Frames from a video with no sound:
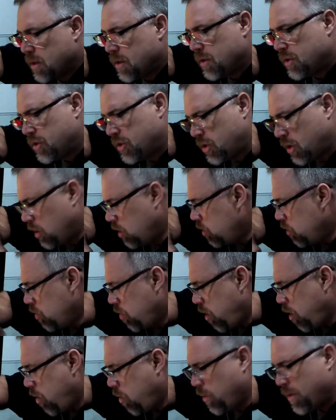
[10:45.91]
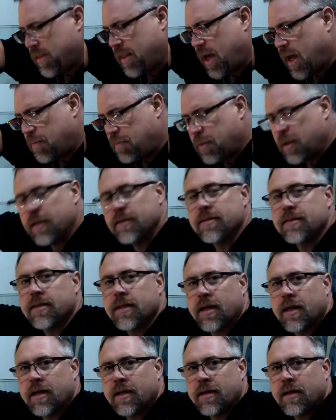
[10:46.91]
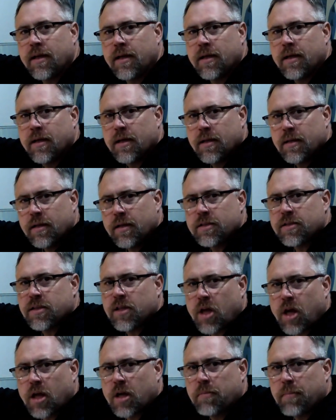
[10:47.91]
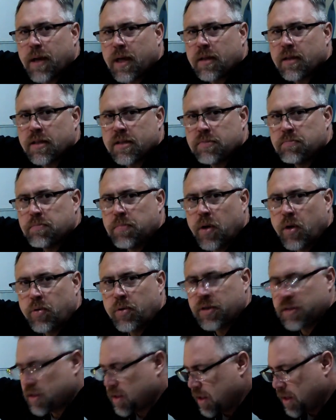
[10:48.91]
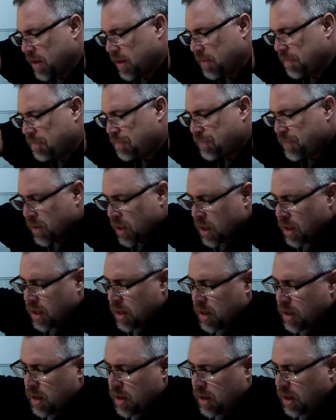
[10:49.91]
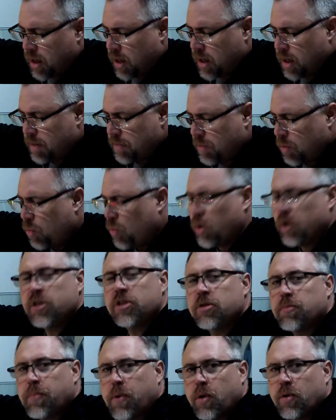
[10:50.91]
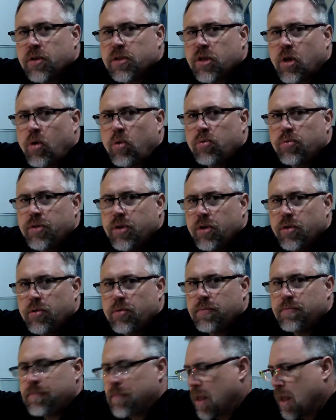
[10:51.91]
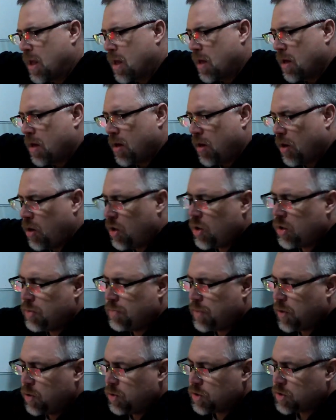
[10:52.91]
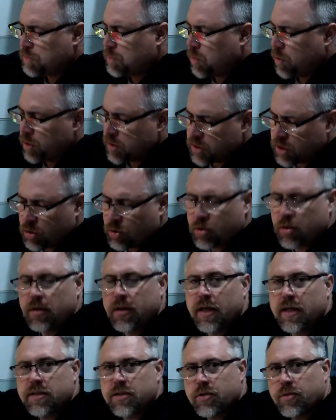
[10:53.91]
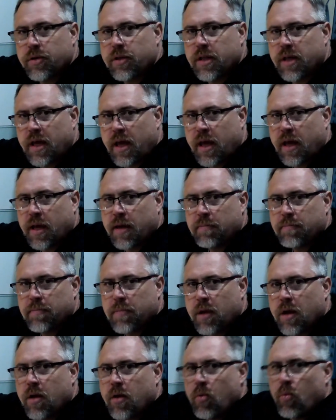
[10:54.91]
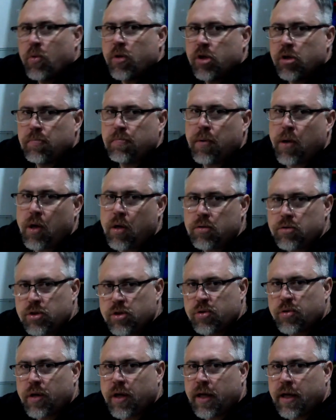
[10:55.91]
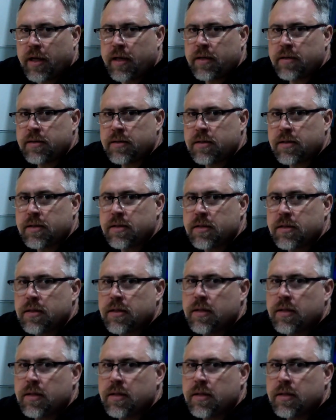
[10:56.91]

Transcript: So with that being said, let's talk about this bonus thing. What does your bonus hold do? All the bonus points that you collect during the game, when your ball drains,